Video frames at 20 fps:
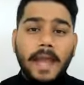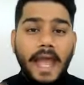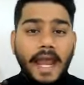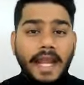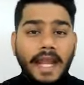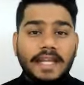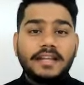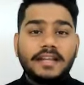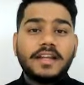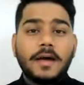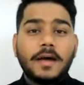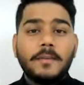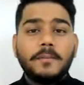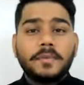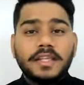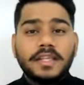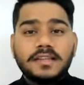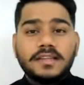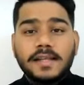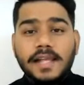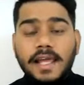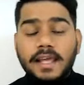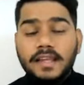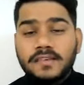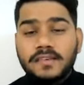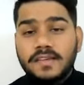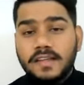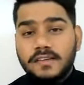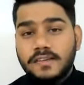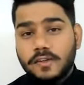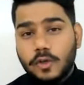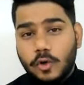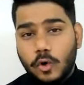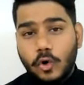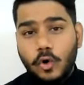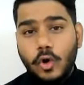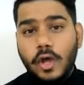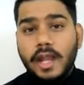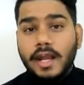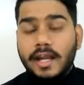and in companies like
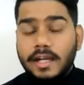Cisco,